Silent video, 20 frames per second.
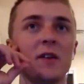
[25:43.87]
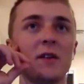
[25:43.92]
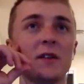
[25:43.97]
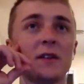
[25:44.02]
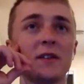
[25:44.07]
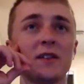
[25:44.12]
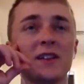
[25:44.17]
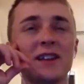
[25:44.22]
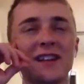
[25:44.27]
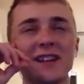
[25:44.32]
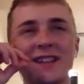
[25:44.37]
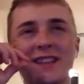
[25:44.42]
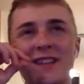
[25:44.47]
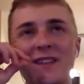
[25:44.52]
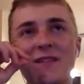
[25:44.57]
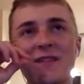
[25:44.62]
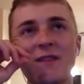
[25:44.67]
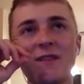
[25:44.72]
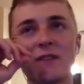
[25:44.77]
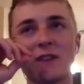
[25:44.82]
and
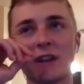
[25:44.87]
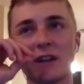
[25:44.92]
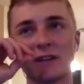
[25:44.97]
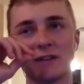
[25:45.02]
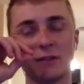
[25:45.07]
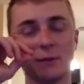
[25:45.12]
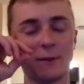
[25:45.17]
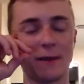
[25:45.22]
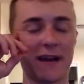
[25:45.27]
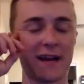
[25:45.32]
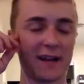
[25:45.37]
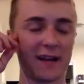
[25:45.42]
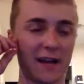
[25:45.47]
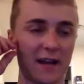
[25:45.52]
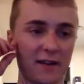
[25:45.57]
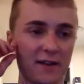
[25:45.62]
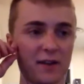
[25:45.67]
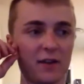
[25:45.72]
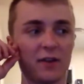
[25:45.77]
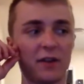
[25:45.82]
they've even got so bad
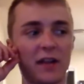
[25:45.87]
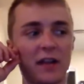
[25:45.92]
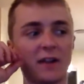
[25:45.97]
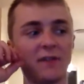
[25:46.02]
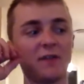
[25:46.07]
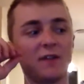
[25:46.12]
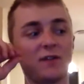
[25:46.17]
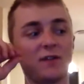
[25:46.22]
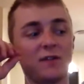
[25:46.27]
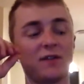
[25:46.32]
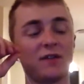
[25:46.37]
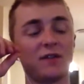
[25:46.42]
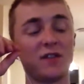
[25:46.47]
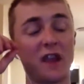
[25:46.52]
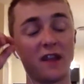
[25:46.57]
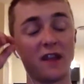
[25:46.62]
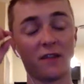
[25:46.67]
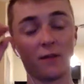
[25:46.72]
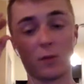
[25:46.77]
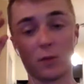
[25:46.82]
now that you can't even
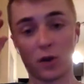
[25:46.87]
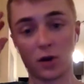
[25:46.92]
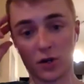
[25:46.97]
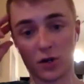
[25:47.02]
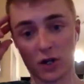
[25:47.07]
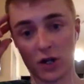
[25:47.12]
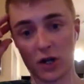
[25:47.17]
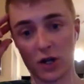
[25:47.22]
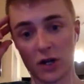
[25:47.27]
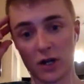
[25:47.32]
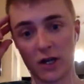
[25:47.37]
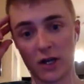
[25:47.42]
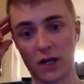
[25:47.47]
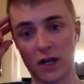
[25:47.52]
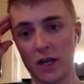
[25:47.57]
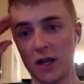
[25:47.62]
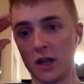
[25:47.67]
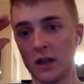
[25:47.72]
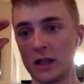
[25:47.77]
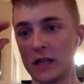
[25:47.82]
say the word gun.
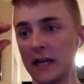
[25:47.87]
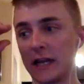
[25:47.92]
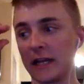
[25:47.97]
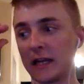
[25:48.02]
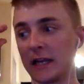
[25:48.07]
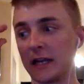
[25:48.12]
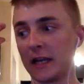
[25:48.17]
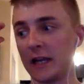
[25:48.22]
Like,